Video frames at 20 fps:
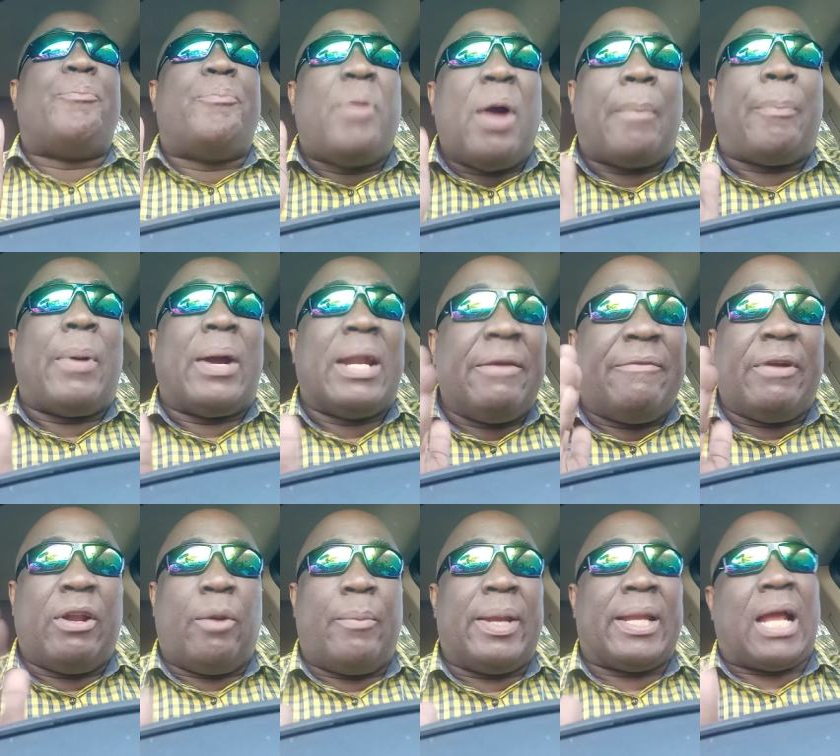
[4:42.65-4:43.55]
proper
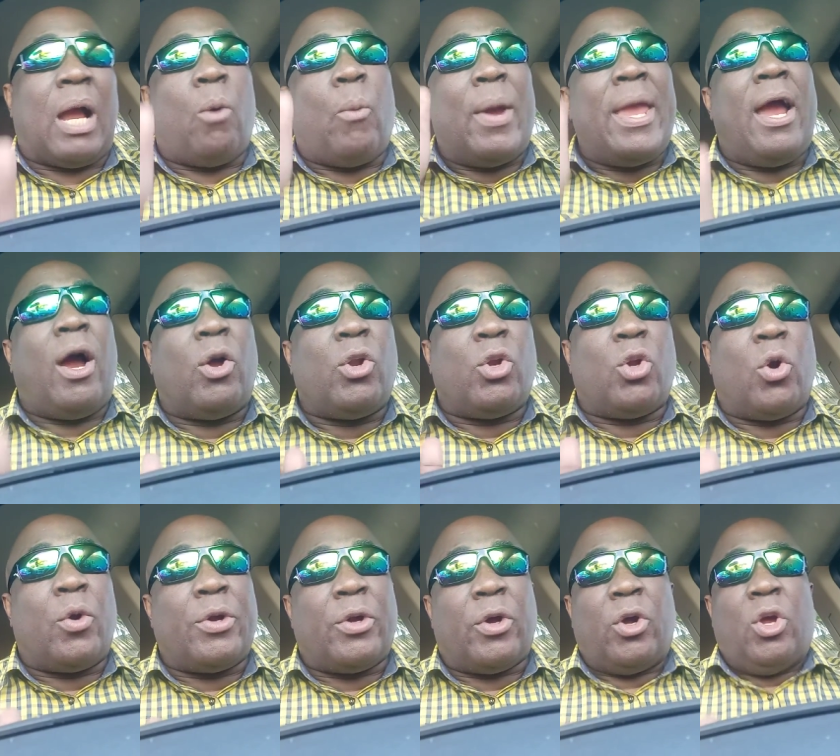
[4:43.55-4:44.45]
development. Because where you going to
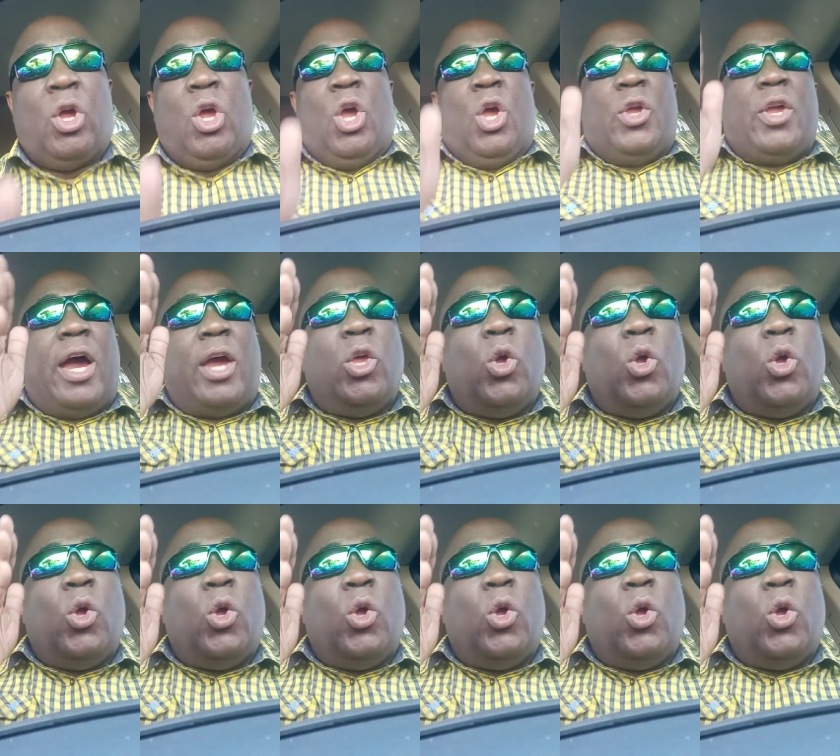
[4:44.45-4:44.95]
know, you know,